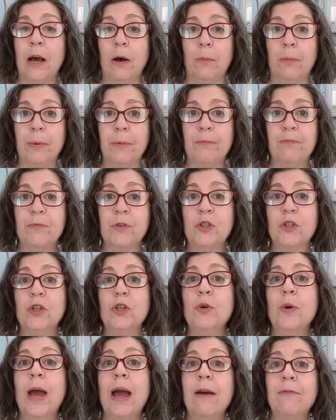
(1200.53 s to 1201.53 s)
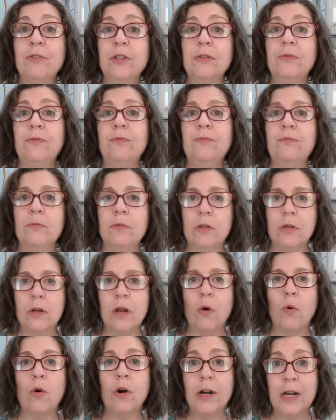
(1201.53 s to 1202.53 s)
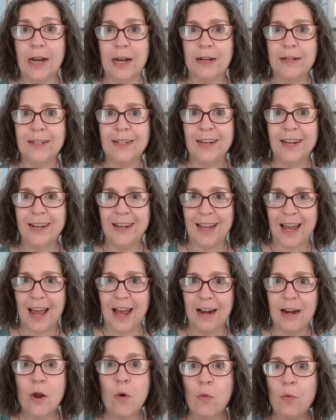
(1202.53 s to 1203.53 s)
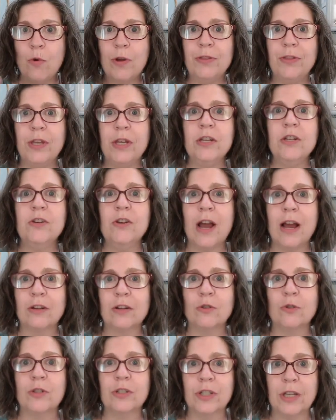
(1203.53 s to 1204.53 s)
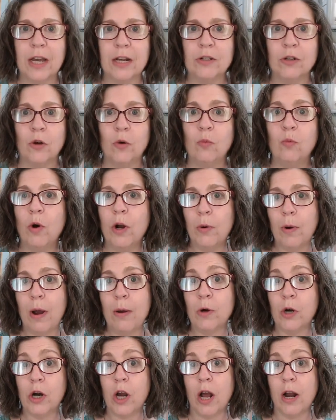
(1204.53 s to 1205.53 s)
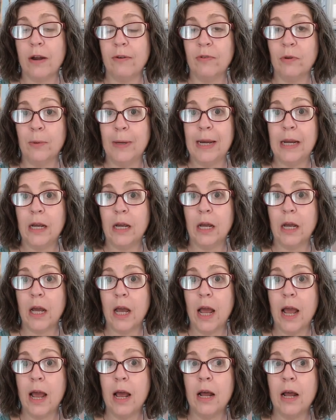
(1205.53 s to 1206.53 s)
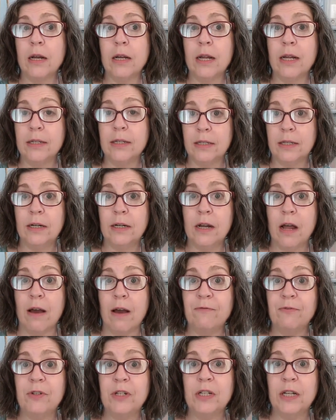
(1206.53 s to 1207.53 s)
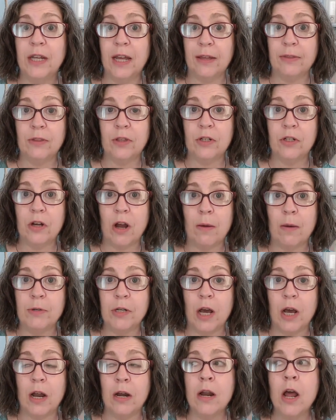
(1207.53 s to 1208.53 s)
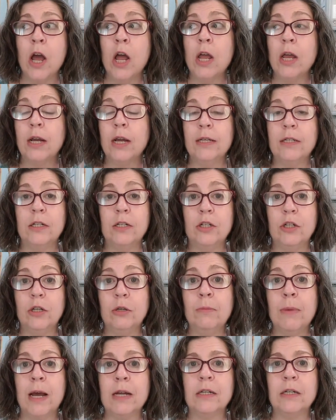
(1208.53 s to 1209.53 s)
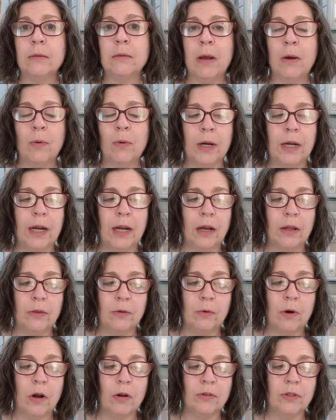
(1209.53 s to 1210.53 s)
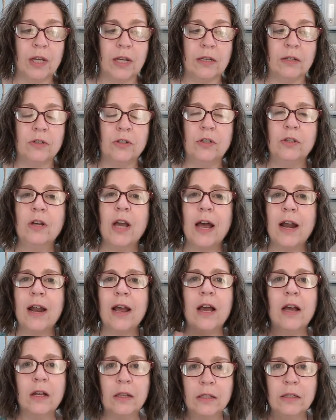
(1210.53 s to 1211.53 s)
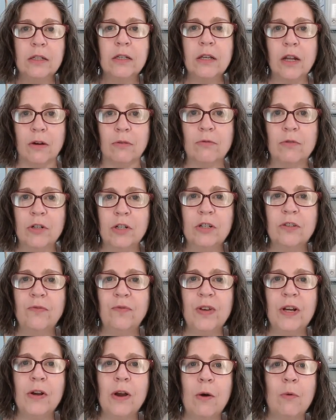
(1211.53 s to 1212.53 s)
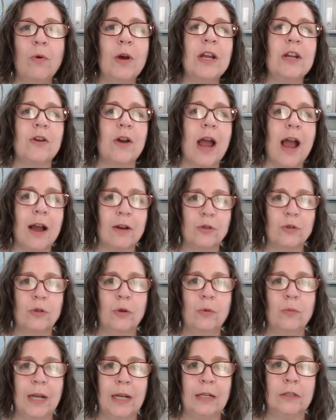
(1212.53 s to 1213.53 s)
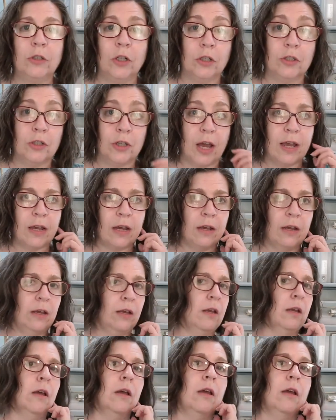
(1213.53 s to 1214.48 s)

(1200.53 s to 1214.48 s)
really help. So you have to orient again within your actual schedule. What do I work on every week? And is it enough to get the job done? Is it too much? Am I working on the wrong thing? So you got to, you know, just figure out what your actual week looks like.